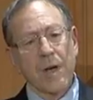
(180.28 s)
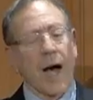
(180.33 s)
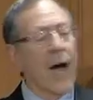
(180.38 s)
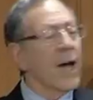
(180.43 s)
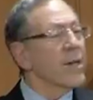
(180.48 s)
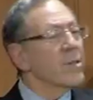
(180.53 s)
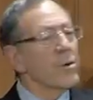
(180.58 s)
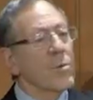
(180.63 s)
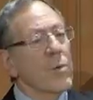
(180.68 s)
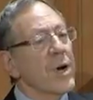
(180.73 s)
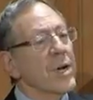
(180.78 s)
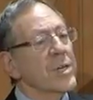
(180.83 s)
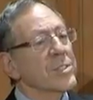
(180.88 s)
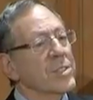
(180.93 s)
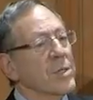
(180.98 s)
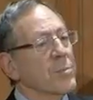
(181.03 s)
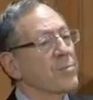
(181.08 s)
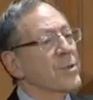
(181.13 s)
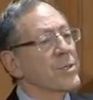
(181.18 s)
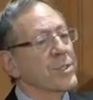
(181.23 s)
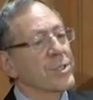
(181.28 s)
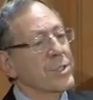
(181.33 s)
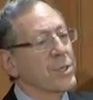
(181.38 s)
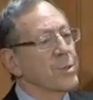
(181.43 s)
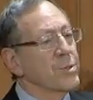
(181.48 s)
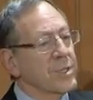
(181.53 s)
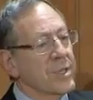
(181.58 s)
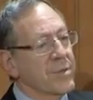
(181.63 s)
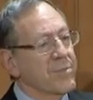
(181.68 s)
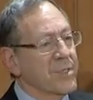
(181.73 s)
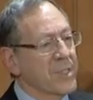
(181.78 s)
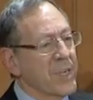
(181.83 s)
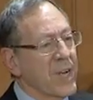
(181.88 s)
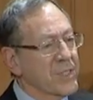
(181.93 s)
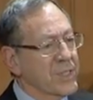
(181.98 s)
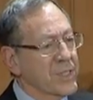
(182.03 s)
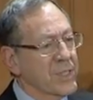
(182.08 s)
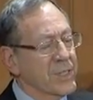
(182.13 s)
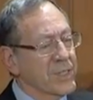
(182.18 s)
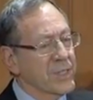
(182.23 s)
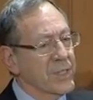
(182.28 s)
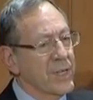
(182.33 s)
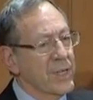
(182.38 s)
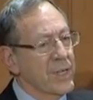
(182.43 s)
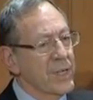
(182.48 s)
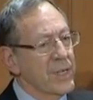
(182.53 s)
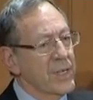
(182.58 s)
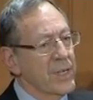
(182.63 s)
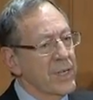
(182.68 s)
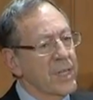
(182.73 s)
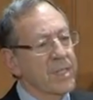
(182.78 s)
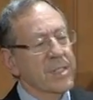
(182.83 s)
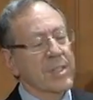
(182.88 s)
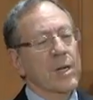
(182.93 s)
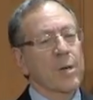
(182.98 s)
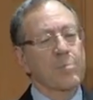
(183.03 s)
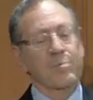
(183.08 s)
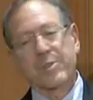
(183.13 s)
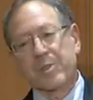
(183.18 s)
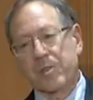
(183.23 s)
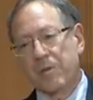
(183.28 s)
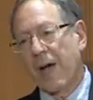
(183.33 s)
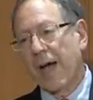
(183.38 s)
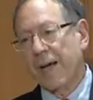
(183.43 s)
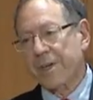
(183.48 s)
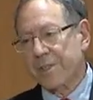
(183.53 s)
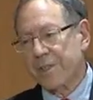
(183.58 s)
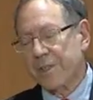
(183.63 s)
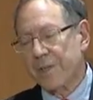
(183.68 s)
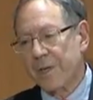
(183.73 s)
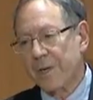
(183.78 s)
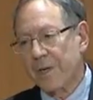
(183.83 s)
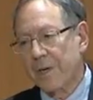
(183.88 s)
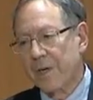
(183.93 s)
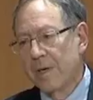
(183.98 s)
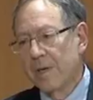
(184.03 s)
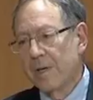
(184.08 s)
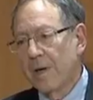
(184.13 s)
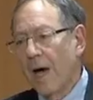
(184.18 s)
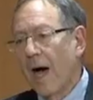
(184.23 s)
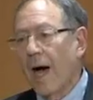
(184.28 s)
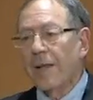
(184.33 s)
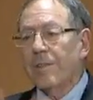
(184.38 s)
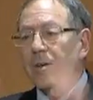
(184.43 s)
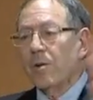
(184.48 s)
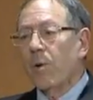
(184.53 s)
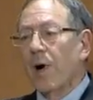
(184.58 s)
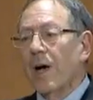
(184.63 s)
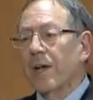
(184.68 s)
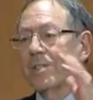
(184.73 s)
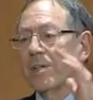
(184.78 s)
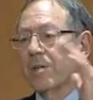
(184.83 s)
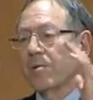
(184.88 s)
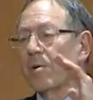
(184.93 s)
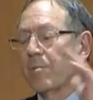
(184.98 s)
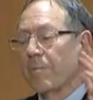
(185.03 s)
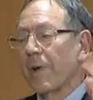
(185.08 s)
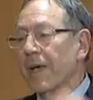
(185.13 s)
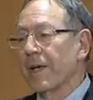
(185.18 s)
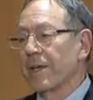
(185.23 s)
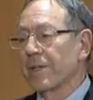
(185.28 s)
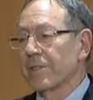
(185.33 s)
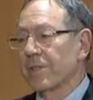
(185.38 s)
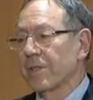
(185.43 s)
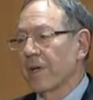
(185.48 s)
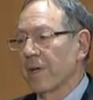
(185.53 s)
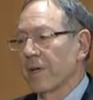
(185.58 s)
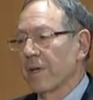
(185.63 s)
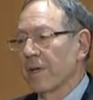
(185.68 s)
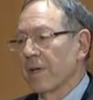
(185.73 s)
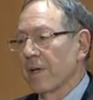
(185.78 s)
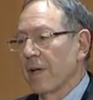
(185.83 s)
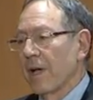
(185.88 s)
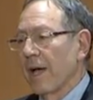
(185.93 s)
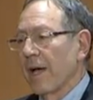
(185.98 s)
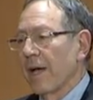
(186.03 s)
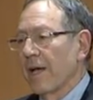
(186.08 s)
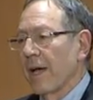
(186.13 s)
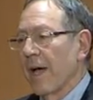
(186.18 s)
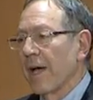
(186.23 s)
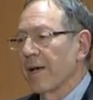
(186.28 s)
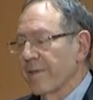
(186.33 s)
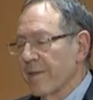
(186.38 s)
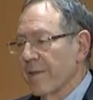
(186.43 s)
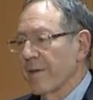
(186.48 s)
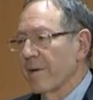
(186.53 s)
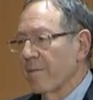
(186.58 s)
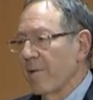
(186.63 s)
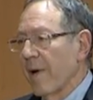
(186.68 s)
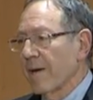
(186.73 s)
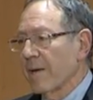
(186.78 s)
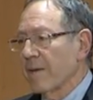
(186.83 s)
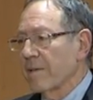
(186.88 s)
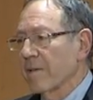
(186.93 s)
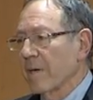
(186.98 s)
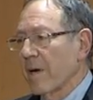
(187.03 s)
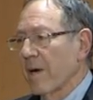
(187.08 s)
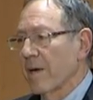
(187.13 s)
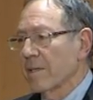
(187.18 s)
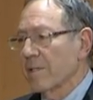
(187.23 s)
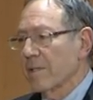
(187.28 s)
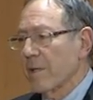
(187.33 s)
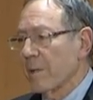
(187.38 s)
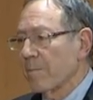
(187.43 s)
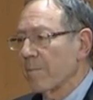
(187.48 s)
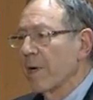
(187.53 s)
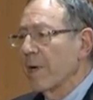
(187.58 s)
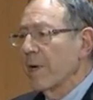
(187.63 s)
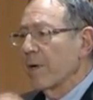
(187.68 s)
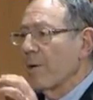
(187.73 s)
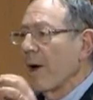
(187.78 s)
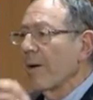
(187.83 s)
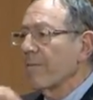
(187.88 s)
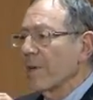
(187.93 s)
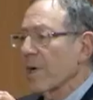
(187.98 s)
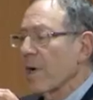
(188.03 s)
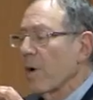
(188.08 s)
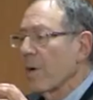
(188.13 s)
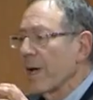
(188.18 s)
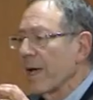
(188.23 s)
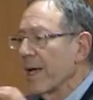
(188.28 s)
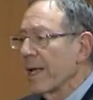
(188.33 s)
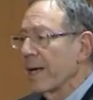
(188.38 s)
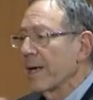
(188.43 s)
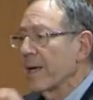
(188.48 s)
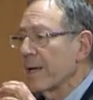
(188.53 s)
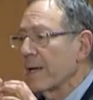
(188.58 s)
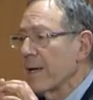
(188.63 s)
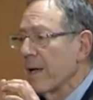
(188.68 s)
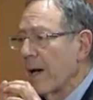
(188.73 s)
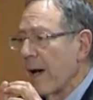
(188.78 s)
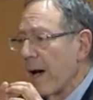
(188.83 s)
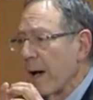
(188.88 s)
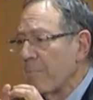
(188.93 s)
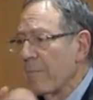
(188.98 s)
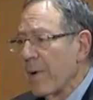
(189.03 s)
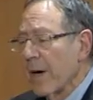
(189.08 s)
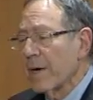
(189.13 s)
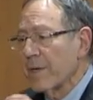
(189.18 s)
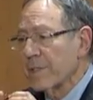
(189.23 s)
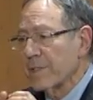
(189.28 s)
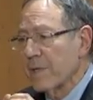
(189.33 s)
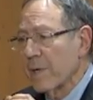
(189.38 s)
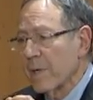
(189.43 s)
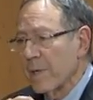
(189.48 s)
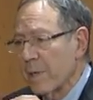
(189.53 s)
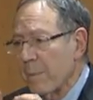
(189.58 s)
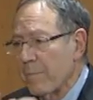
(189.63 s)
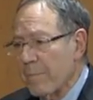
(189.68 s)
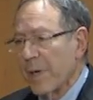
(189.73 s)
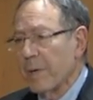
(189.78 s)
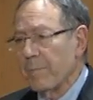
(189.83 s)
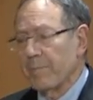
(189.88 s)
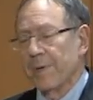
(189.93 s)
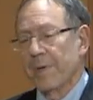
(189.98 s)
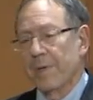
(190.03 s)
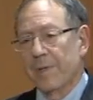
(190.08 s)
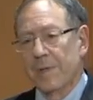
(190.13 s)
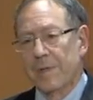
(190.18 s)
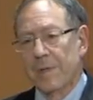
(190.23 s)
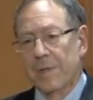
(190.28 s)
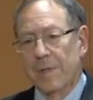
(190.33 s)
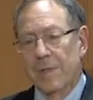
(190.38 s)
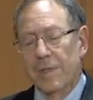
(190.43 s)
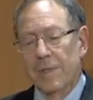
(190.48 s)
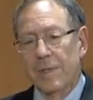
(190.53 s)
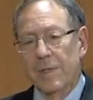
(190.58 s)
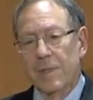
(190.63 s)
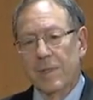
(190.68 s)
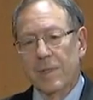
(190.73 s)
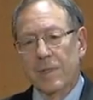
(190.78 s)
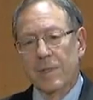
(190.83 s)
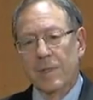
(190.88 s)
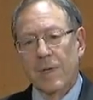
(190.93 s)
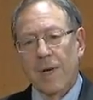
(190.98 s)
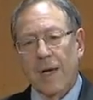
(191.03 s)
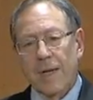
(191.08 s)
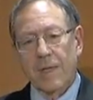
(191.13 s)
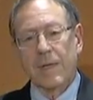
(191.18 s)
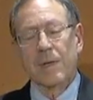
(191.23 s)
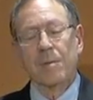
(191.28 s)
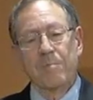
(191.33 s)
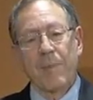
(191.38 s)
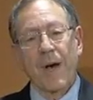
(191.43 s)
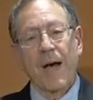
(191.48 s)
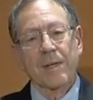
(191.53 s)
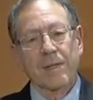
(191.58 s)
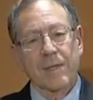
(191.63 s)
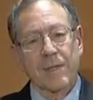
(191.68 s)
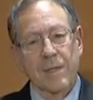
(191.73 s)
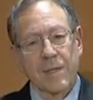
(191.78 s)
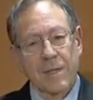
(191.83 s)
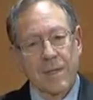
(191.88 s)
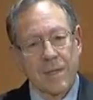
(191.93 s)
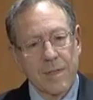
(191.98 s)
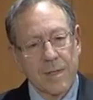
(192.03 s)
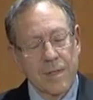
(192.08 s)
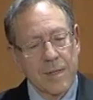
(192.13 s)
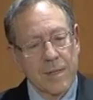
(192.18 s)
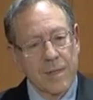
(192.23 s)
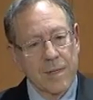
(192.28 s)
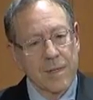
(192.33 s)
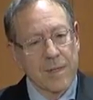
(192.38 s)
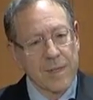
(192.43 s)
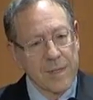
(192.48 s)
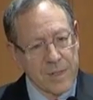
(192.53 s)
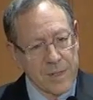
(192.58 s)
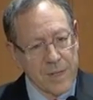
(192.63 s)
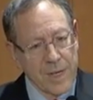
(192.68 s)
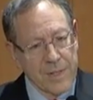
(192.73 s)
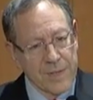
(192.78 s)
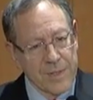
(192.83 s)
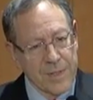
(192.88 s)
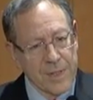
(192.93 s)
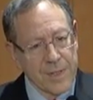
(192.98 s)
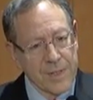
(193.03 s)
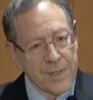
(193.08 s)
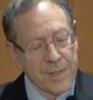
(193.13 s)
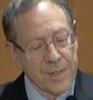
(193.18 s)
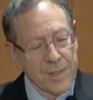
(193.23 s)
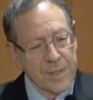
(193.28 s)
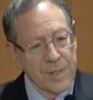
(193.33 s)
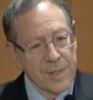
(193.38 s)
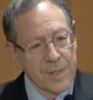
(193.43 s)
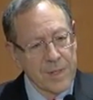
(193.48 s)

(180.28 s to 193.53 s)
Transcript: Otherwise, the pursuit of justice is an abstraction. Otherwise, it remains a theoretical concept. You have to go in and amongst the people and combat the injustice.